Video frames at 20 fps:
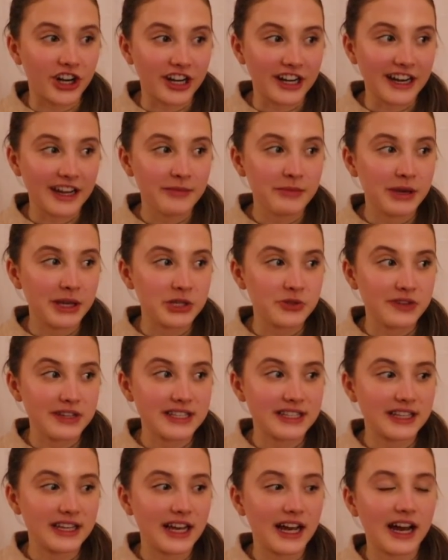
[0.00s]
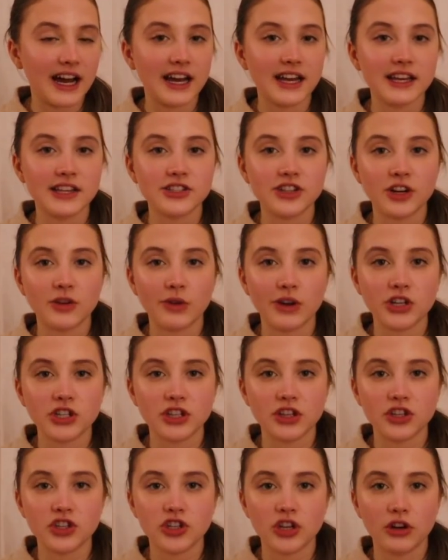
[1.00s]
gardening because recently I started
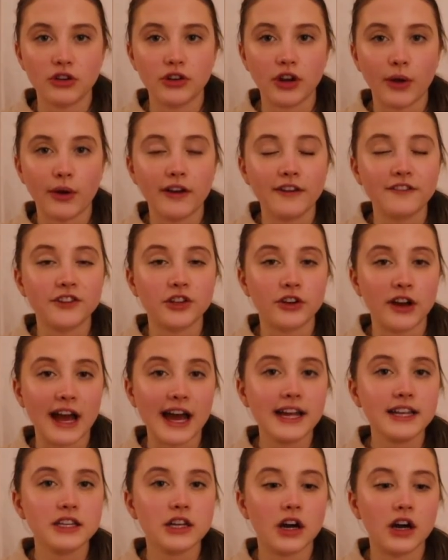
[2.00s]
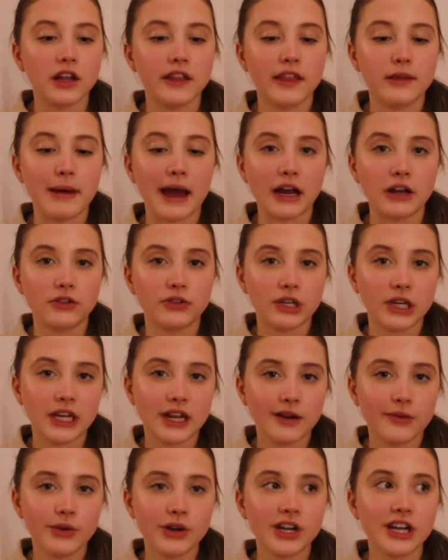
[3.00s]
watching the show Growing Floret on the Magnolia
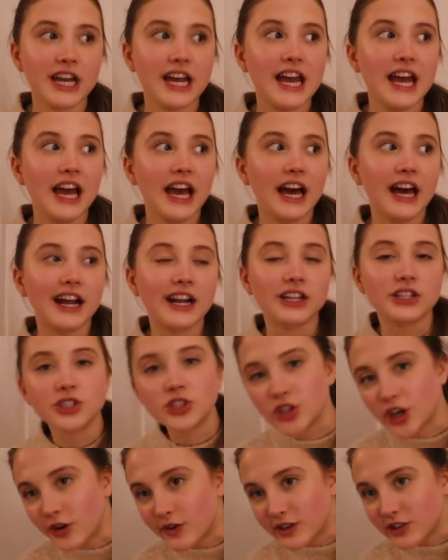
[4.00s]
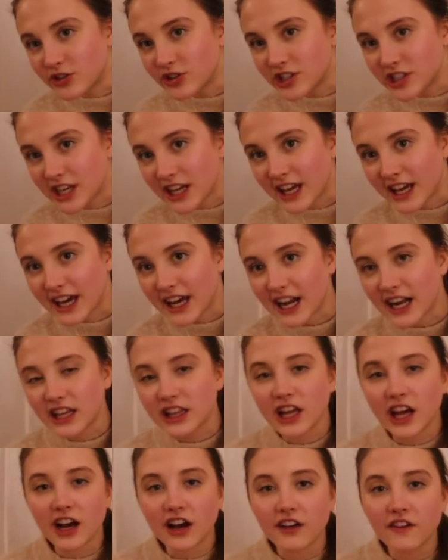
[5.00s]
Network, and it's so interesting, and I
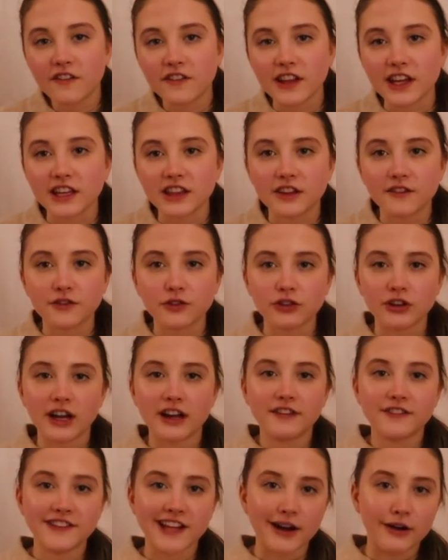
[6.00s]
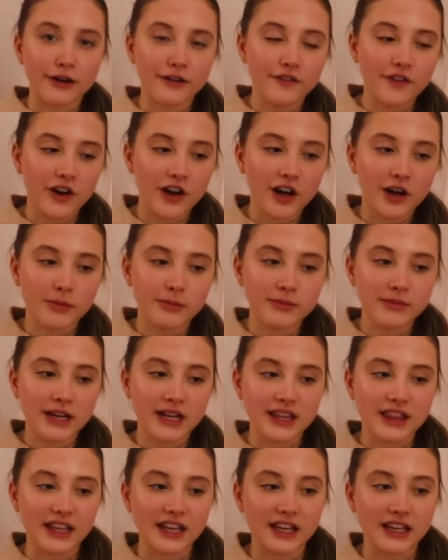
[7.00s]
love like the Floret flower farm.
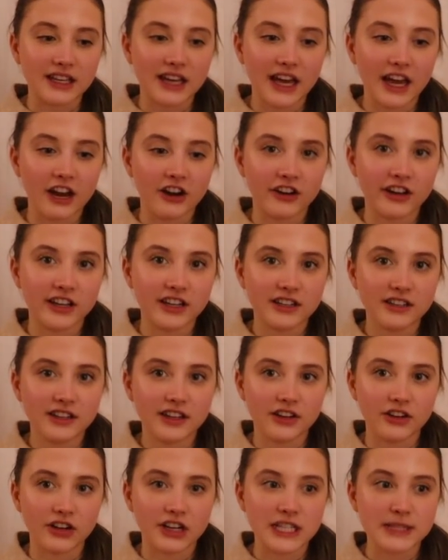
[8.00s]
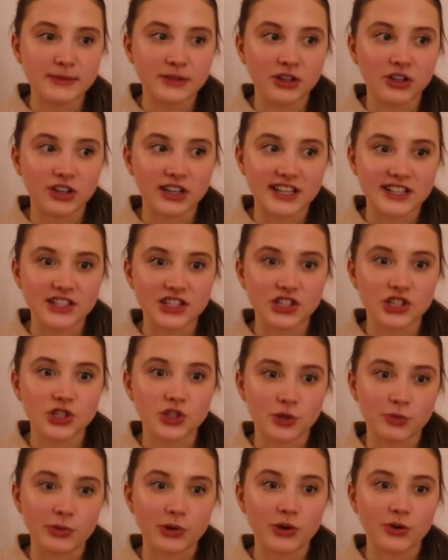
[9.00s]
I think Erin and her husband Chris are
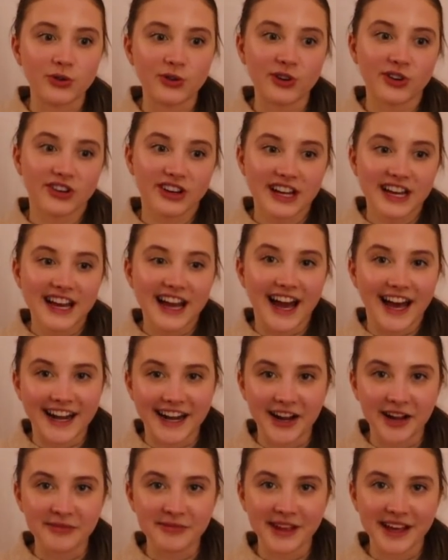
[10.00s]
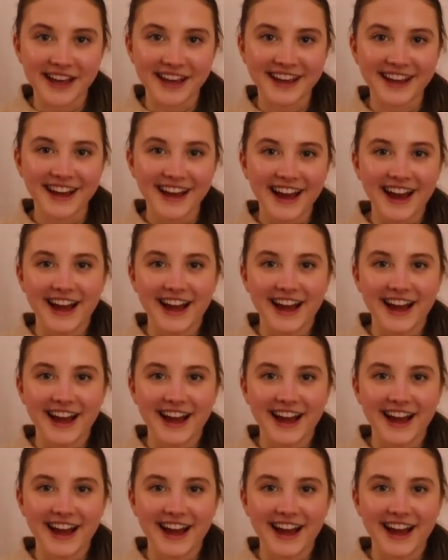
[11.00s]
super cool, and I'm like,